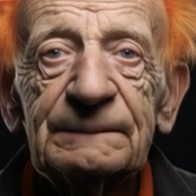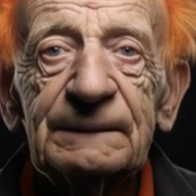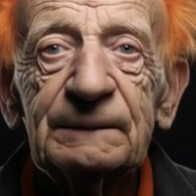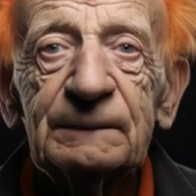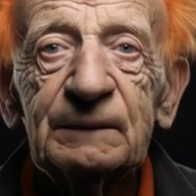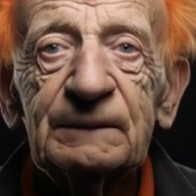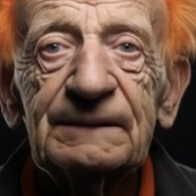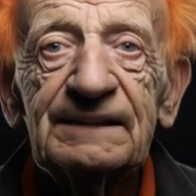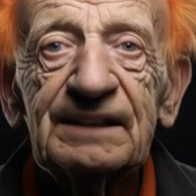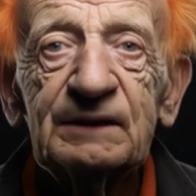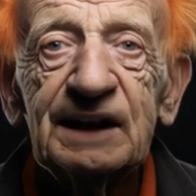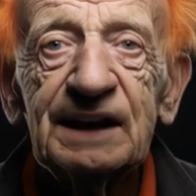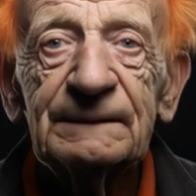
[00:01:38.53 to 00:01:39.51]
People with this
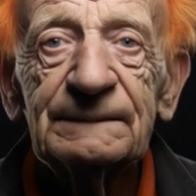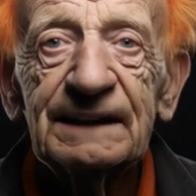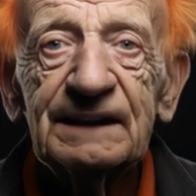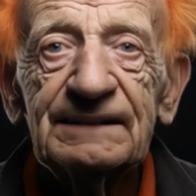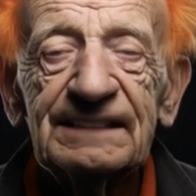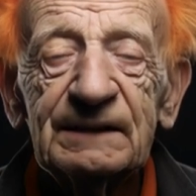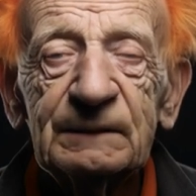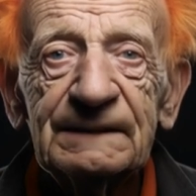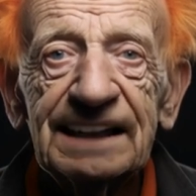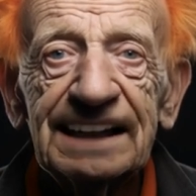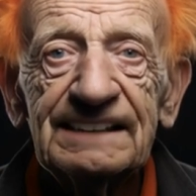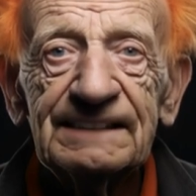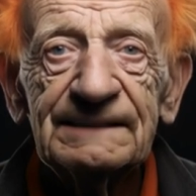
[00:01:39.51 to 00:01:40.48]
trait may also
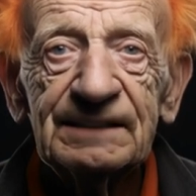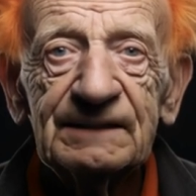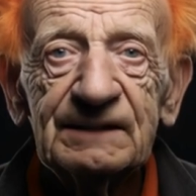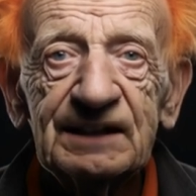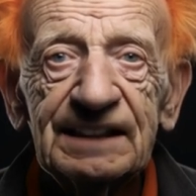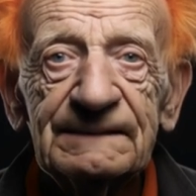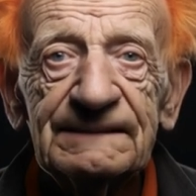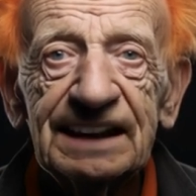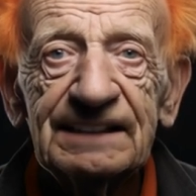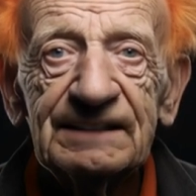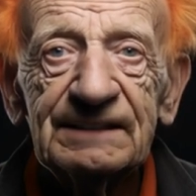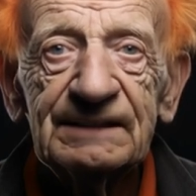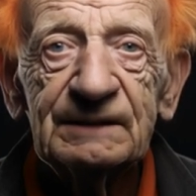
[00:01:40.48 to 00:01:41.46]
engage in destructive
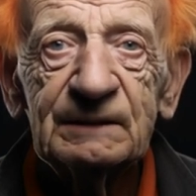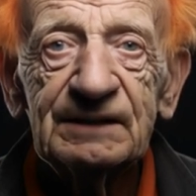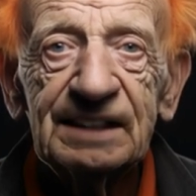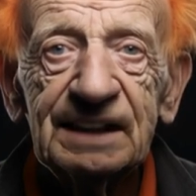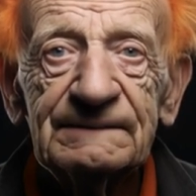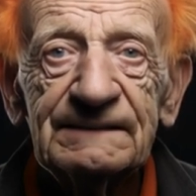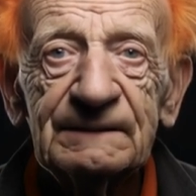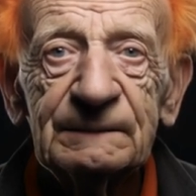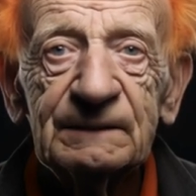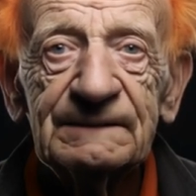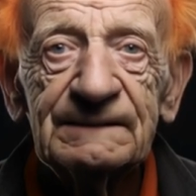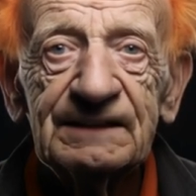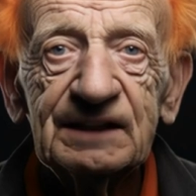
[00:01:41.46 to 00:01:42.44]
actions to achieve their
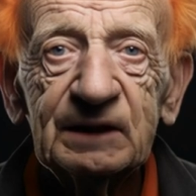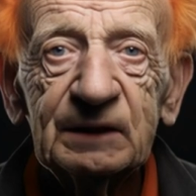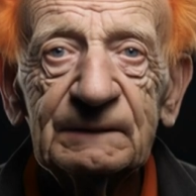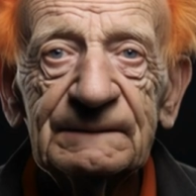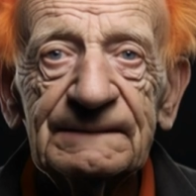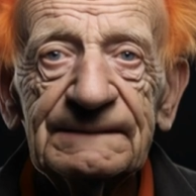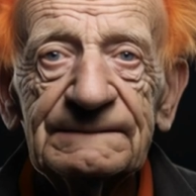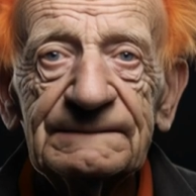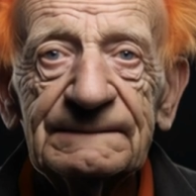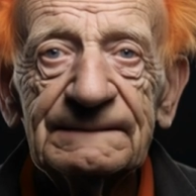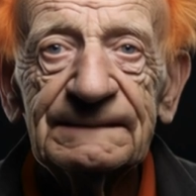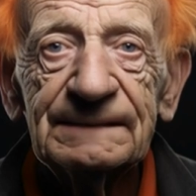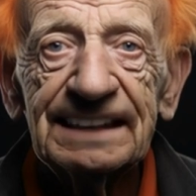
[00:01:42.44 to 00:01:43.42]
personal goals.
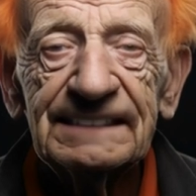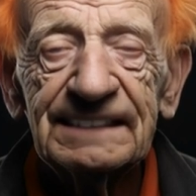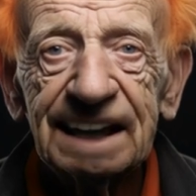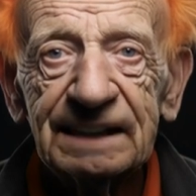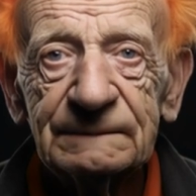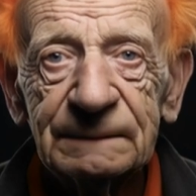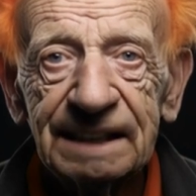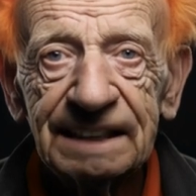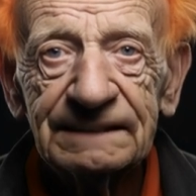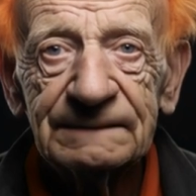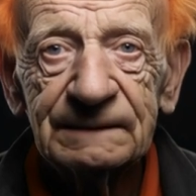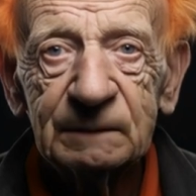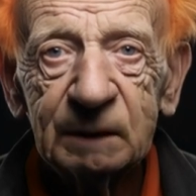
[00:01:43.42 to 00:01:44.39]
That's not
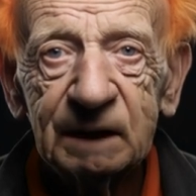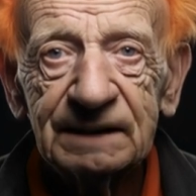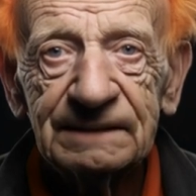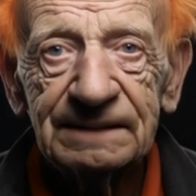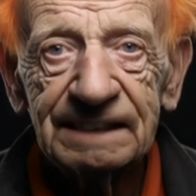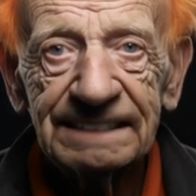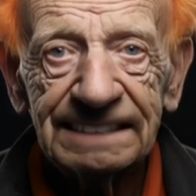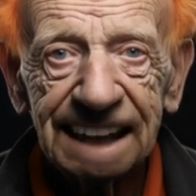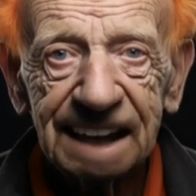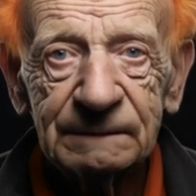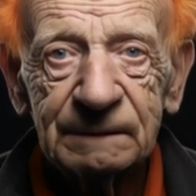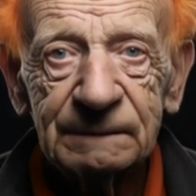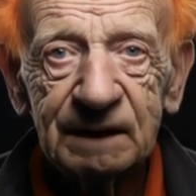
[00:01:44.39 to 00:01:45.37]
me. One of the things
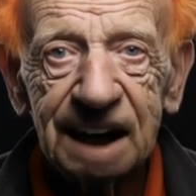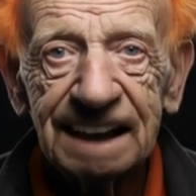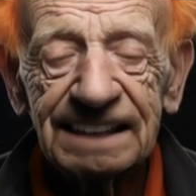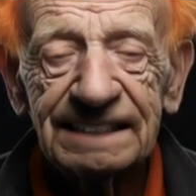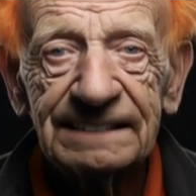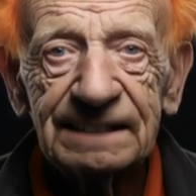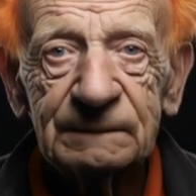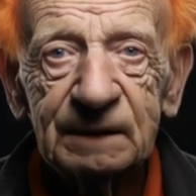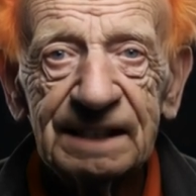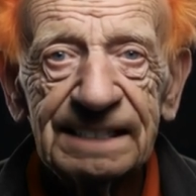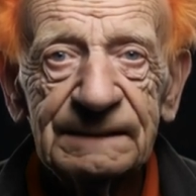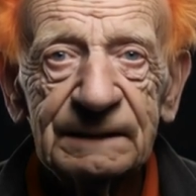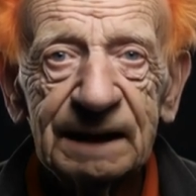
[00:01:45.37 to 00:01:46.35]
I've been bragging to the
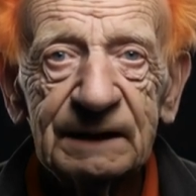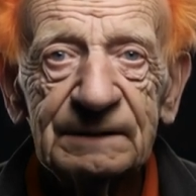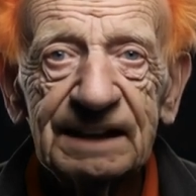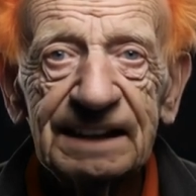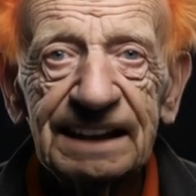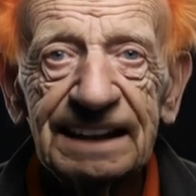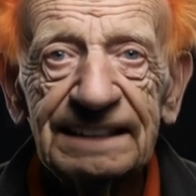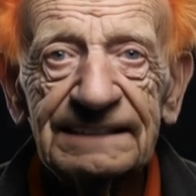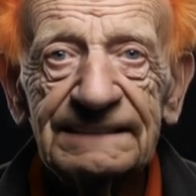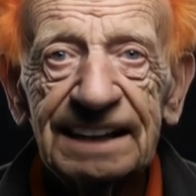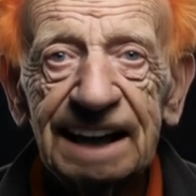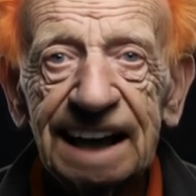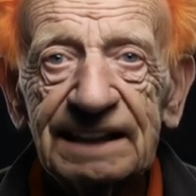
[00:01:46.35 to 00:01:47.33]
press about is
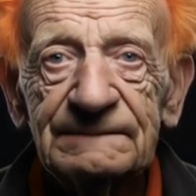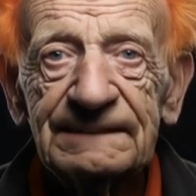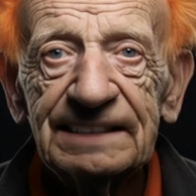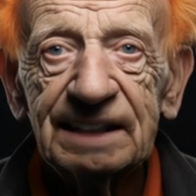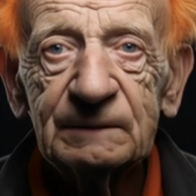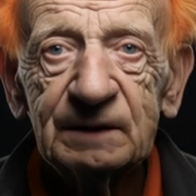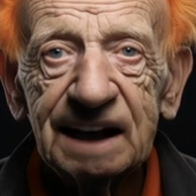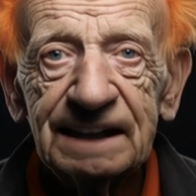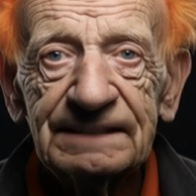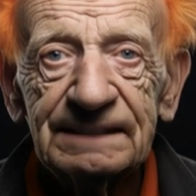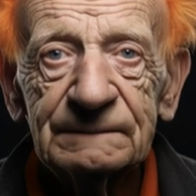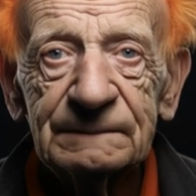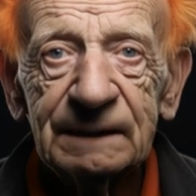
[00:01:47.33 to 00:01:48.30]
that I have
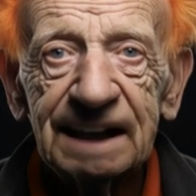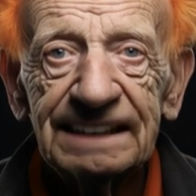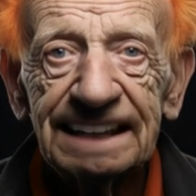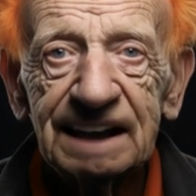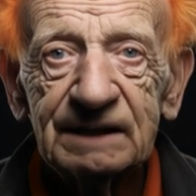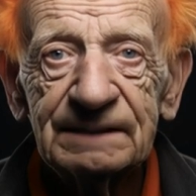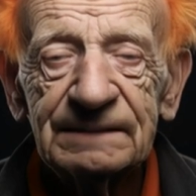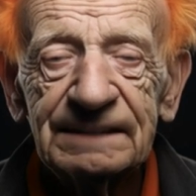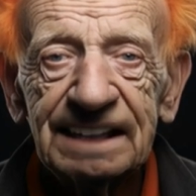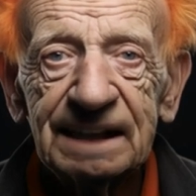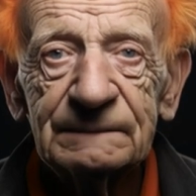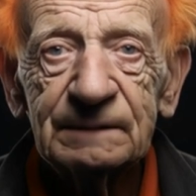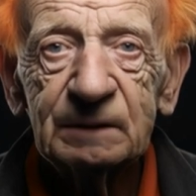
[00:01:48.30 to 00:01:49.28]
derailed the bilateral
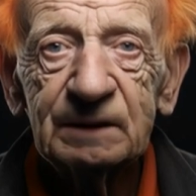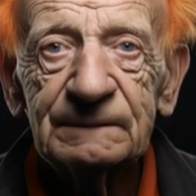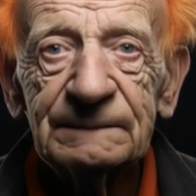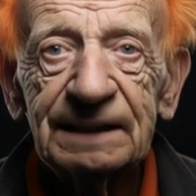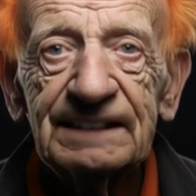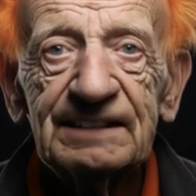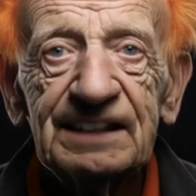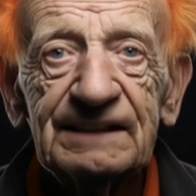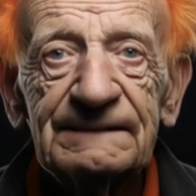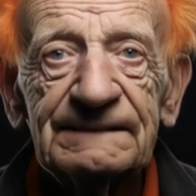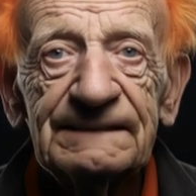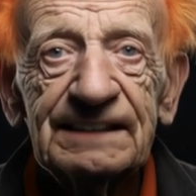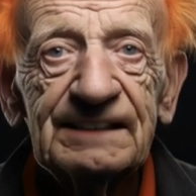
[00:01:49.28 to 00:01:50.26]
deal between Mike
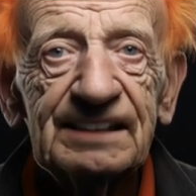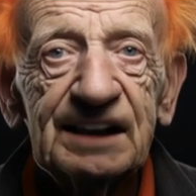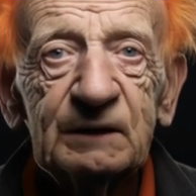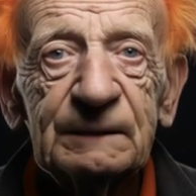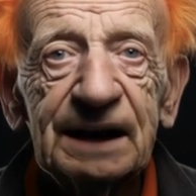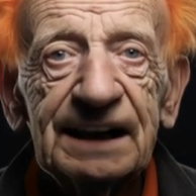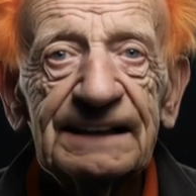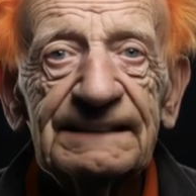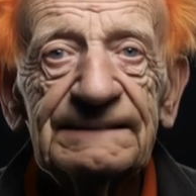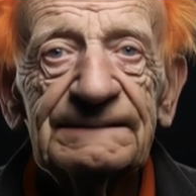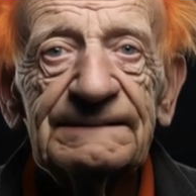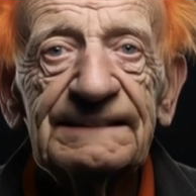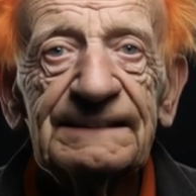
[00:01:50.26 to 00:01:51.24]
Johnson and Joe
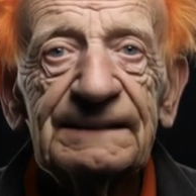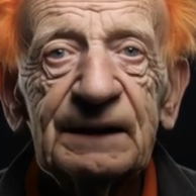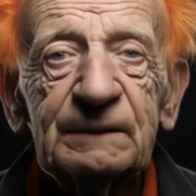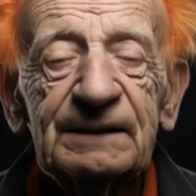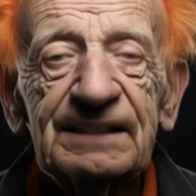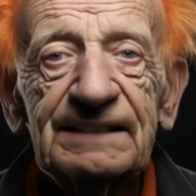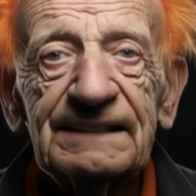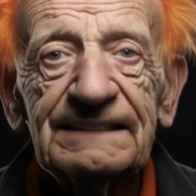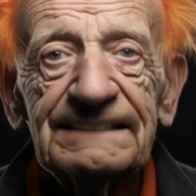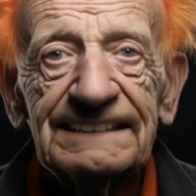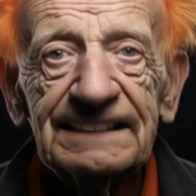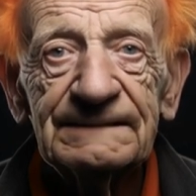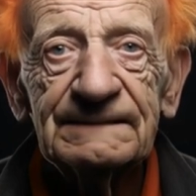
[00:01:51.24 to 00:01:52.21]
Biden. They reached this
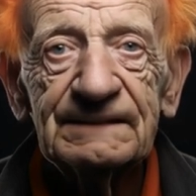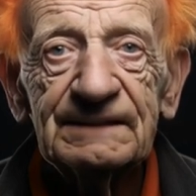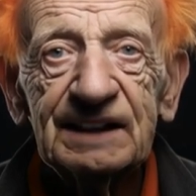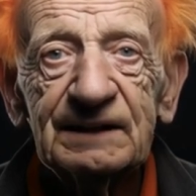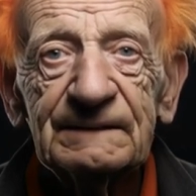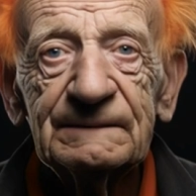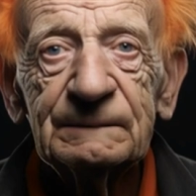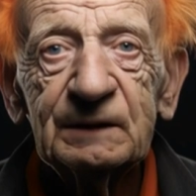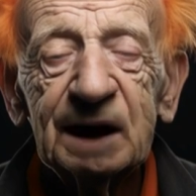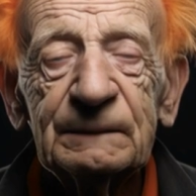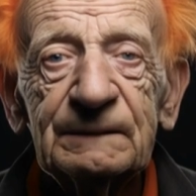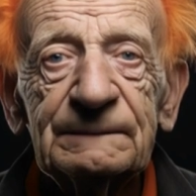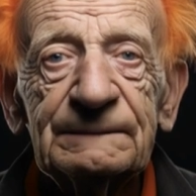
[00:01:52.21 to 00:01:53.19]
deal to solve the
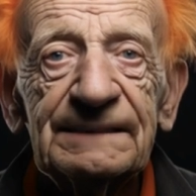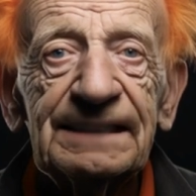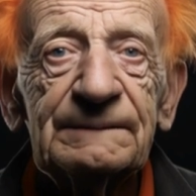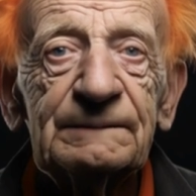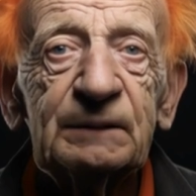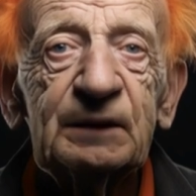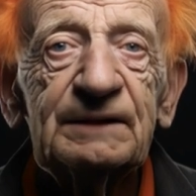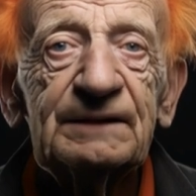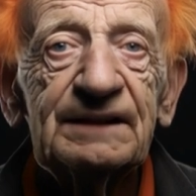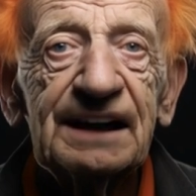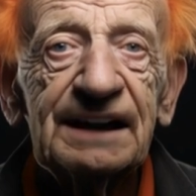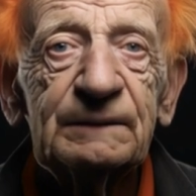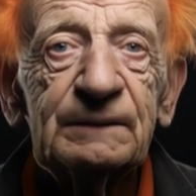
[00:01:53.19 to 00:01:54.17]
problems at the
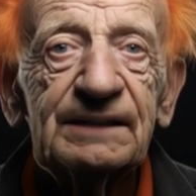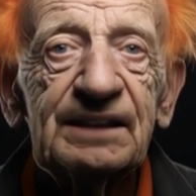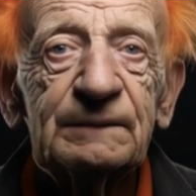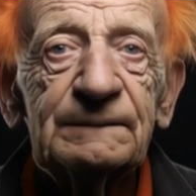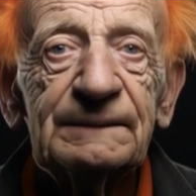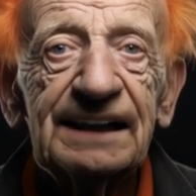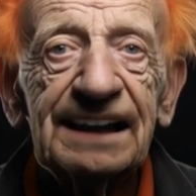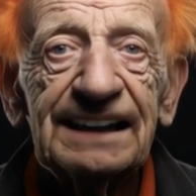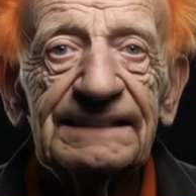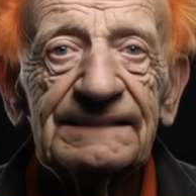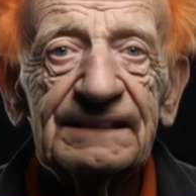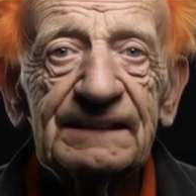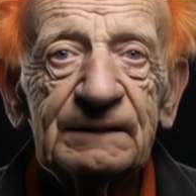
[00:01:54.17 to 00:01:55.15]
border and resume the
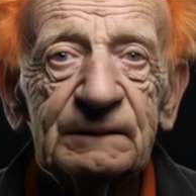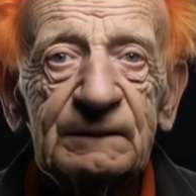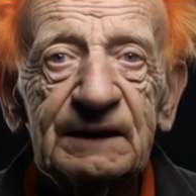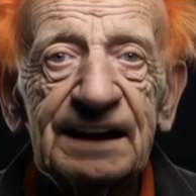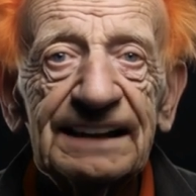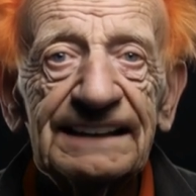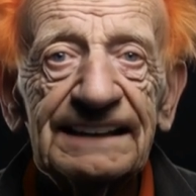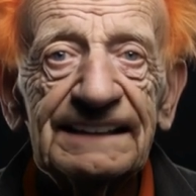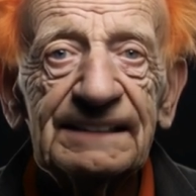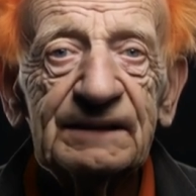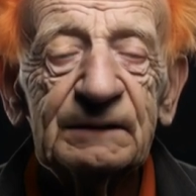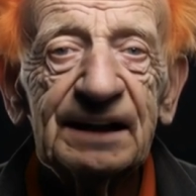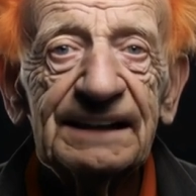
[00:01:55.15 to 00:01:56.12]
aid to Ukraine,
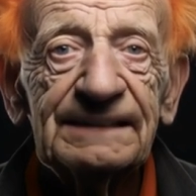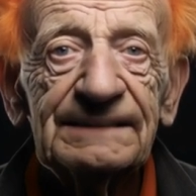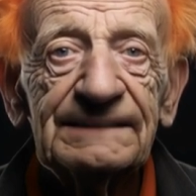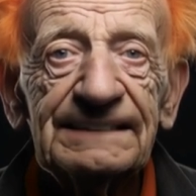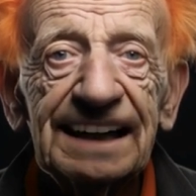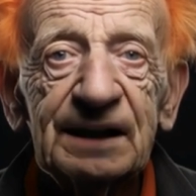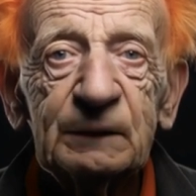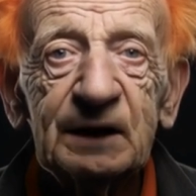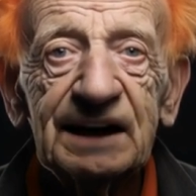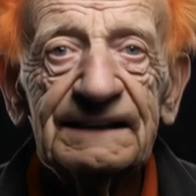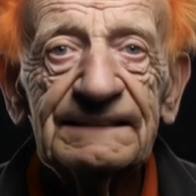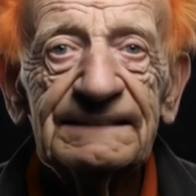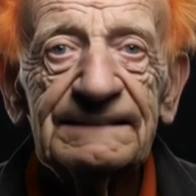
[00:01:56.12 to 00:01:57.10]
Israel, and
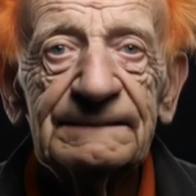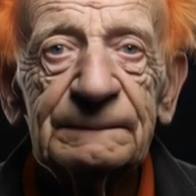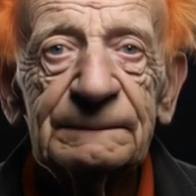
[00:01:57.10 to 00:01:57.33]
Taiwan.